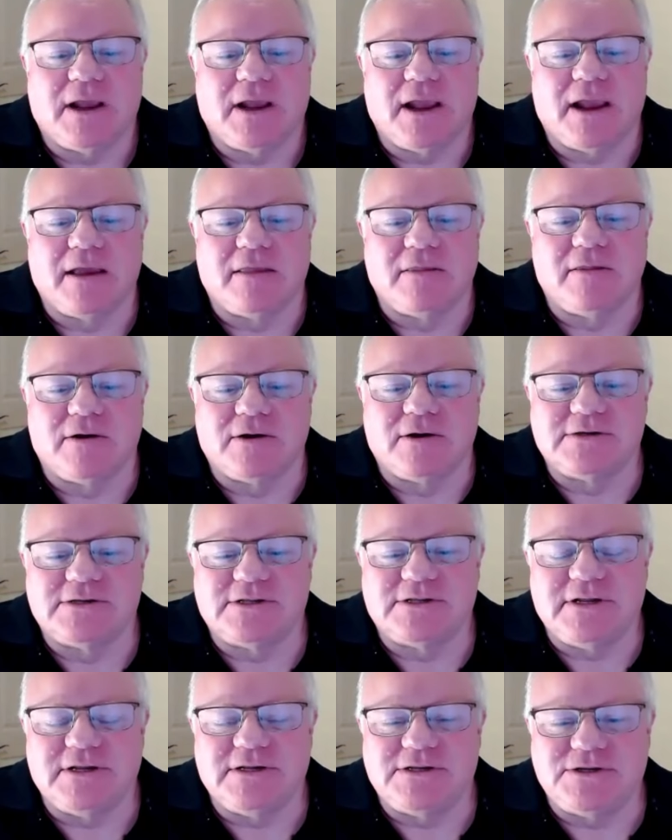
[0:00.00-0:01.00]
and
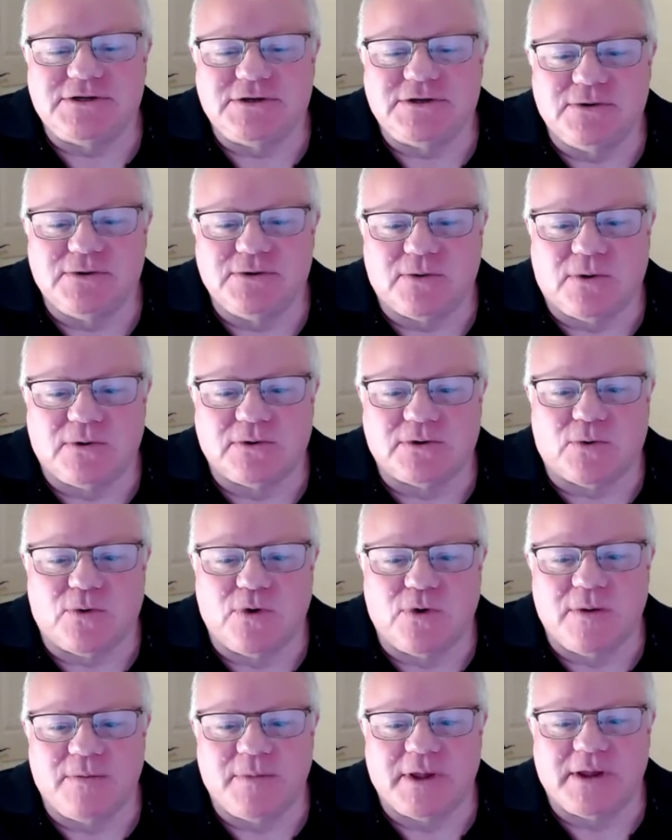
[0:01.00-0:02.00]
there's these two older
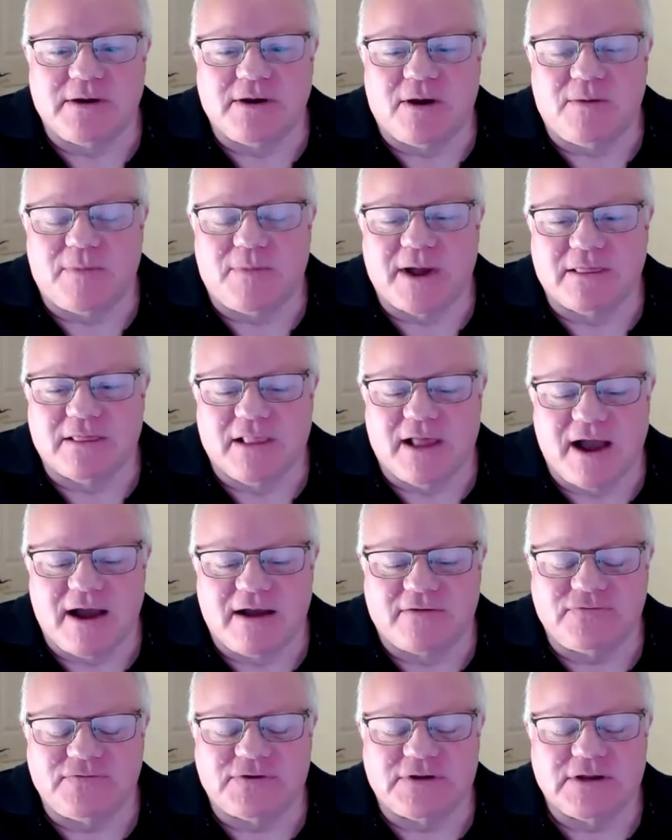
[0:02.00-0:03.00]
women on my
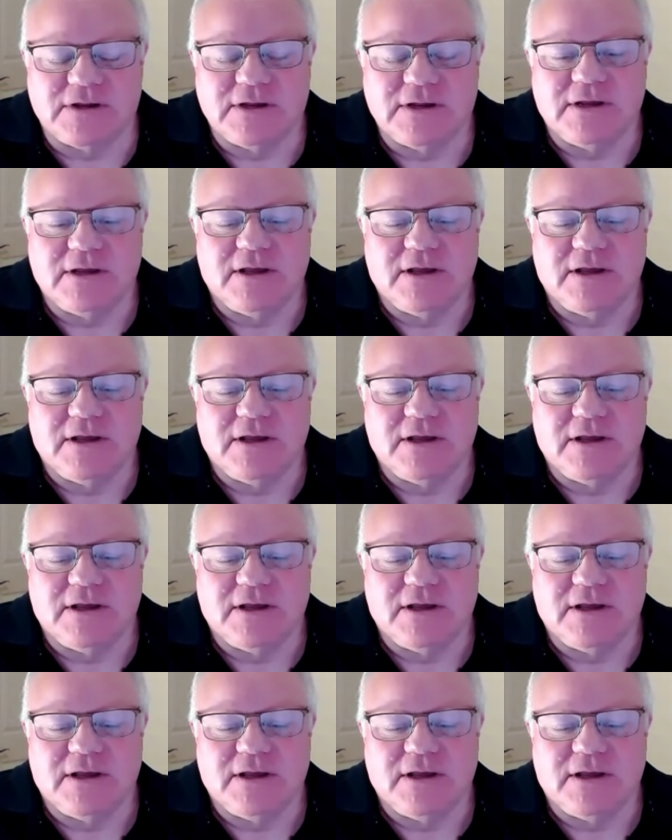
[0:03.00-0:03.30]
left.